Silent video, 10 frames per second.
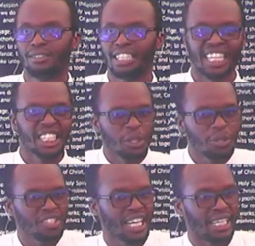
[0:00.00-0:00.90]
in a new
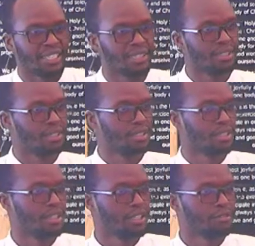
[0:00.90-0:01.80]
style,
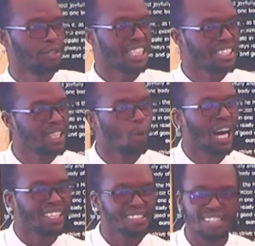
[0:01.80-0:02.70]
forgetting the
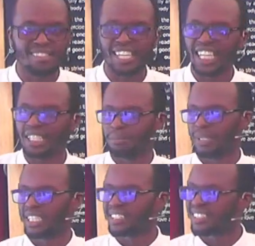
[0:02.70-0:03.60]
word is the same
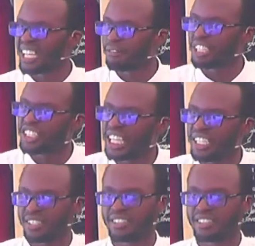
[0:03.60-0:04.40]
and it has never changed.